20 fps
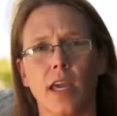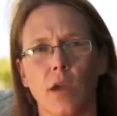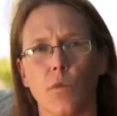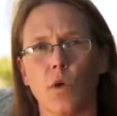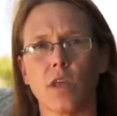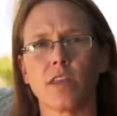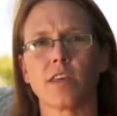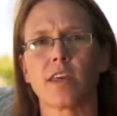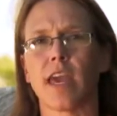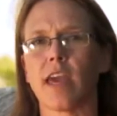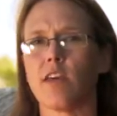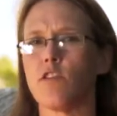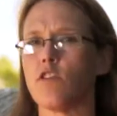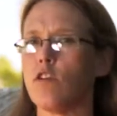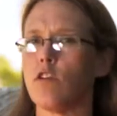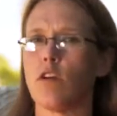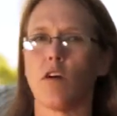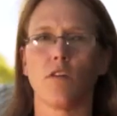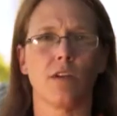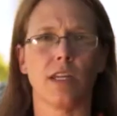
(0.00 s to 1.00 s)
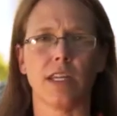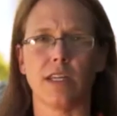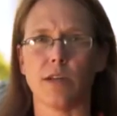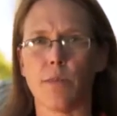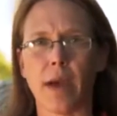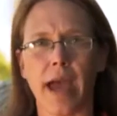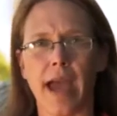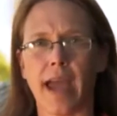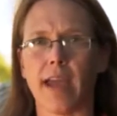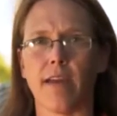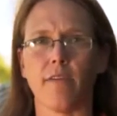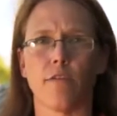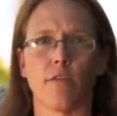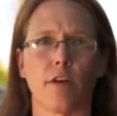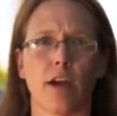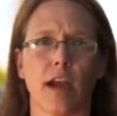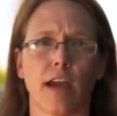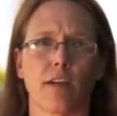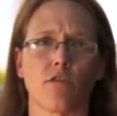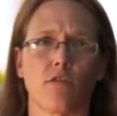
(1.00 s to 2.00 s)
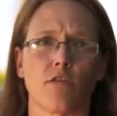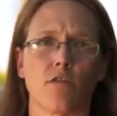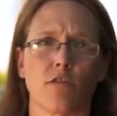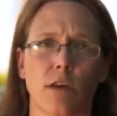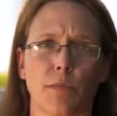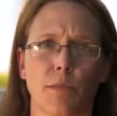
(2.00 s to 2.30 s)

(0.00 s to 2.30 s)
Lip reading: in which case you don't need to pay for extra